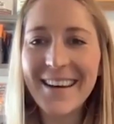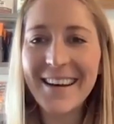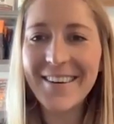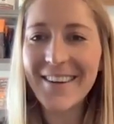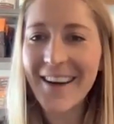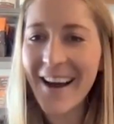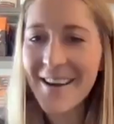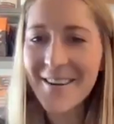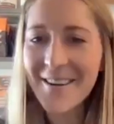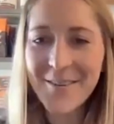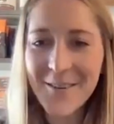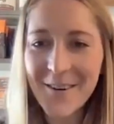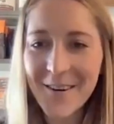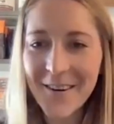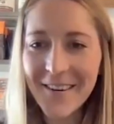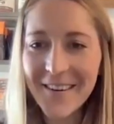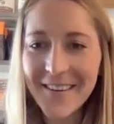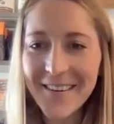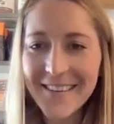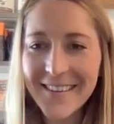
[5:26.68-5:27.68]
Okay,
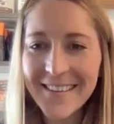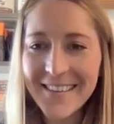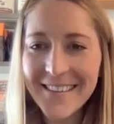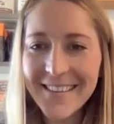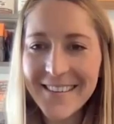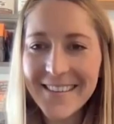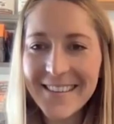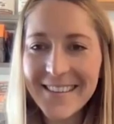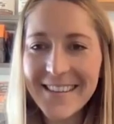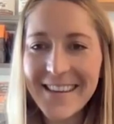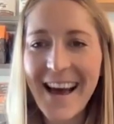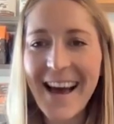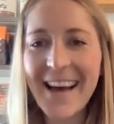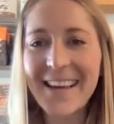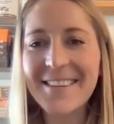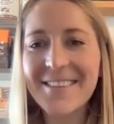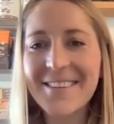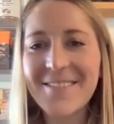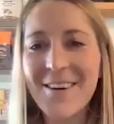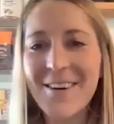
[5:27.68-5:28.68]
cool. Yeah,
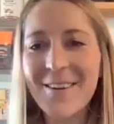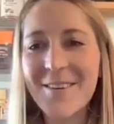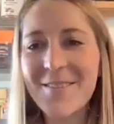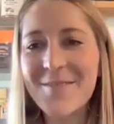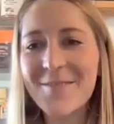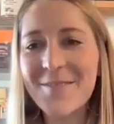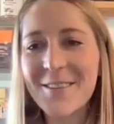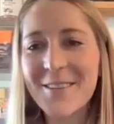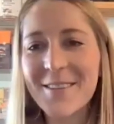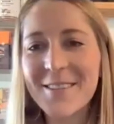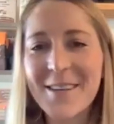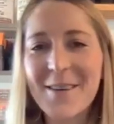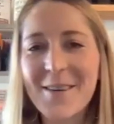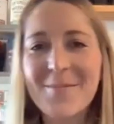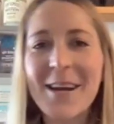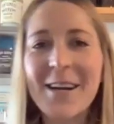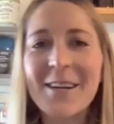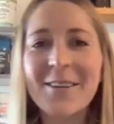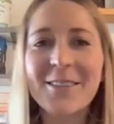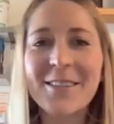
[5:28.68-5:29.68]
you're welcome for the
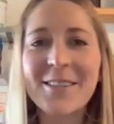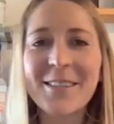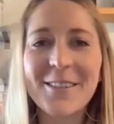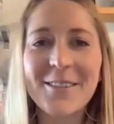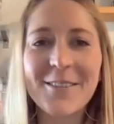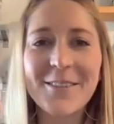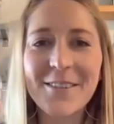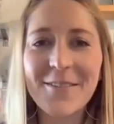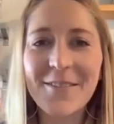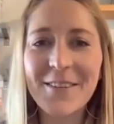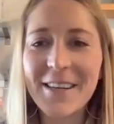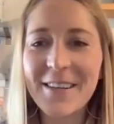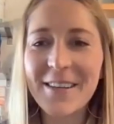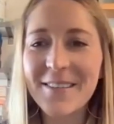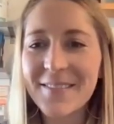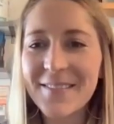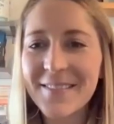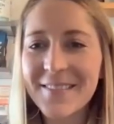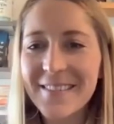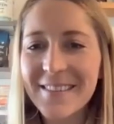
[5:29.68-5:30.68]
subtitles and inclusivity.
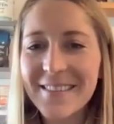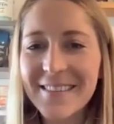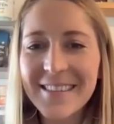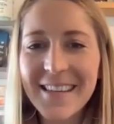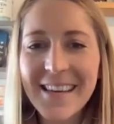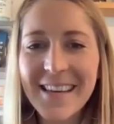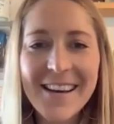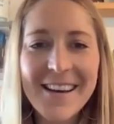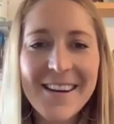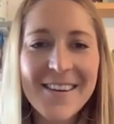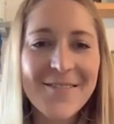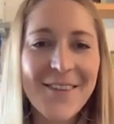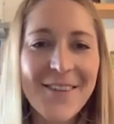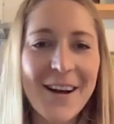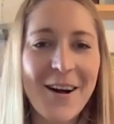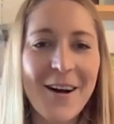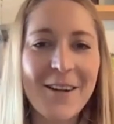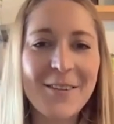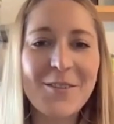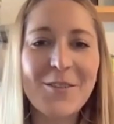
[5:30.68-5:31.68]

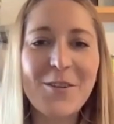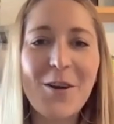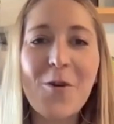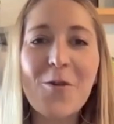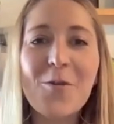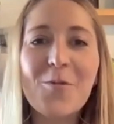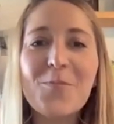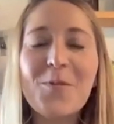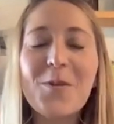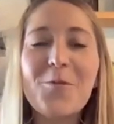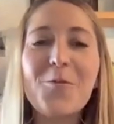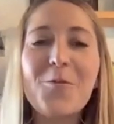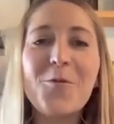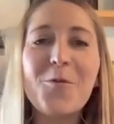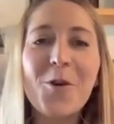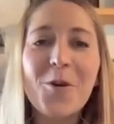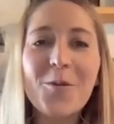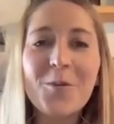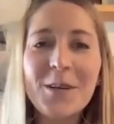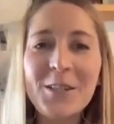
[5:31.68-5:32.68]
Right on. So
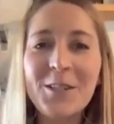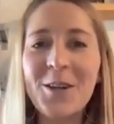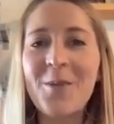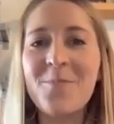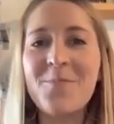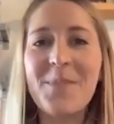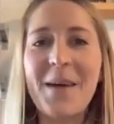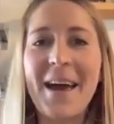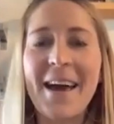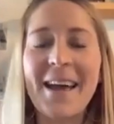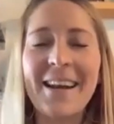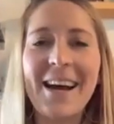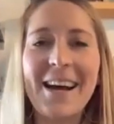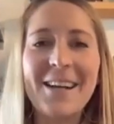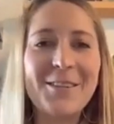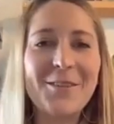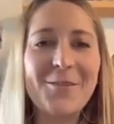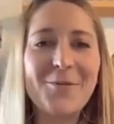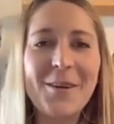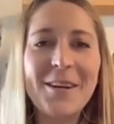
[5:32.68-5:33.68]
before we jump in, I
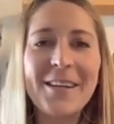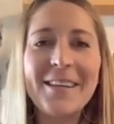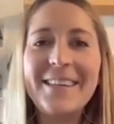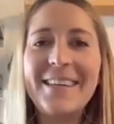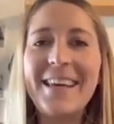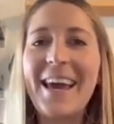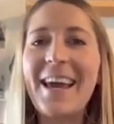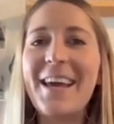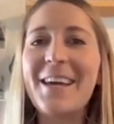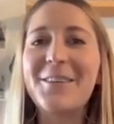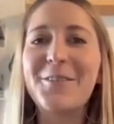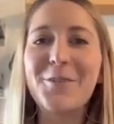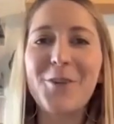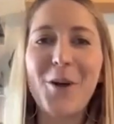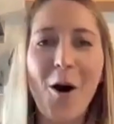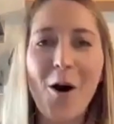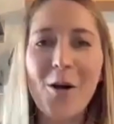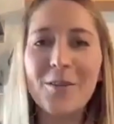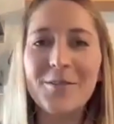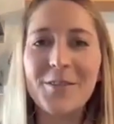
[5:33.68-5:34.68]
just want to gauge
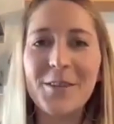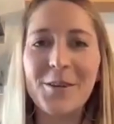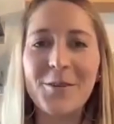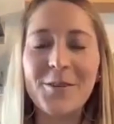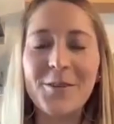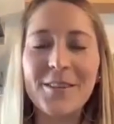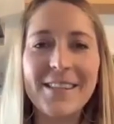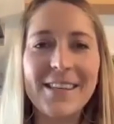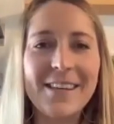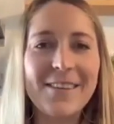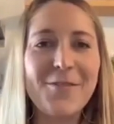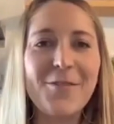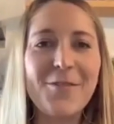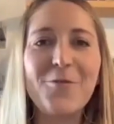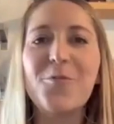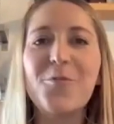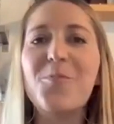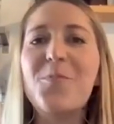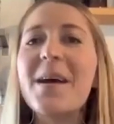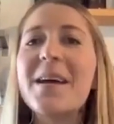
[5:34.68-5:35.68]
all of you and see if
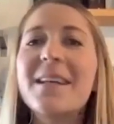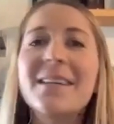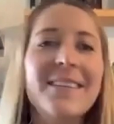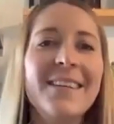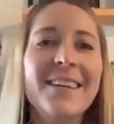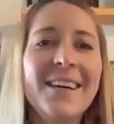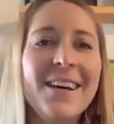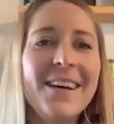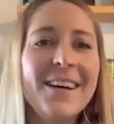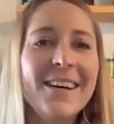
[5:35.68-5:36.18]
you've been